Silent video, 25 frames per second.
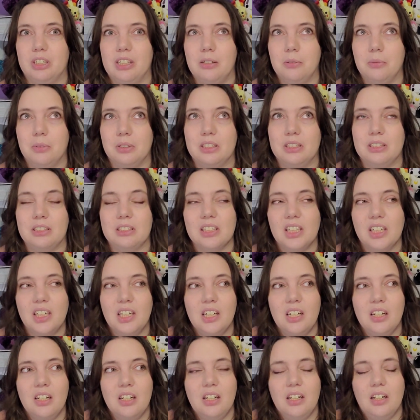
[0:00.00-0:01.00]
It was
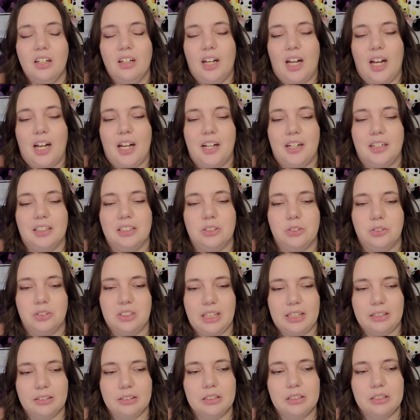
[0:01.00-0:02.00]
so
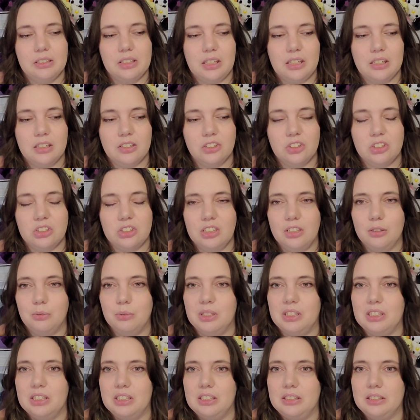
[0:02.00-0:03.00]
downstairs there
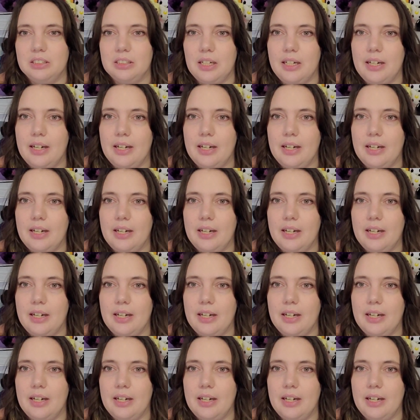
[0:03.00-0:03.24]
was